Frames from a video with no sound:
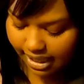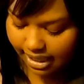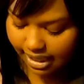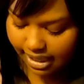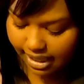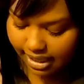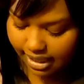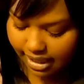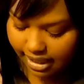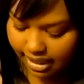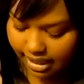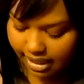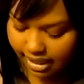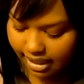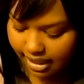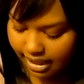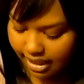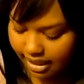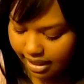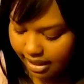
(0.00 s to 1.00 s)

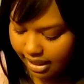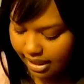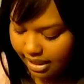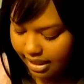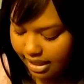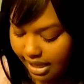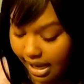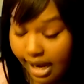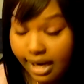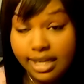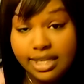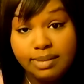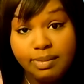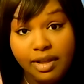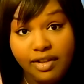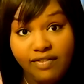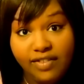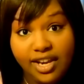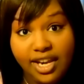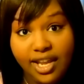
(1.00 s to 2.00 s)
And that is
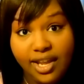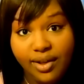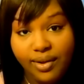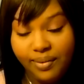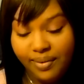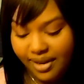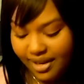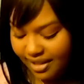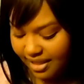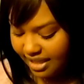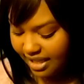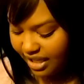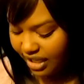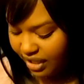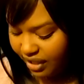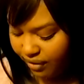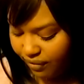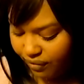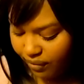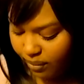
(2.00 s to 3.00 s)
my video, and
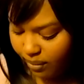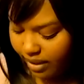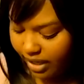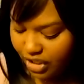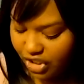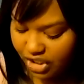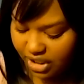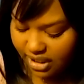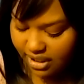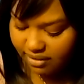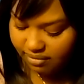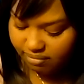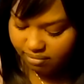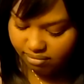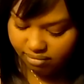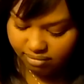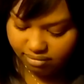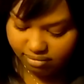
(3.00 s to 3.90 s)
thank you for watching.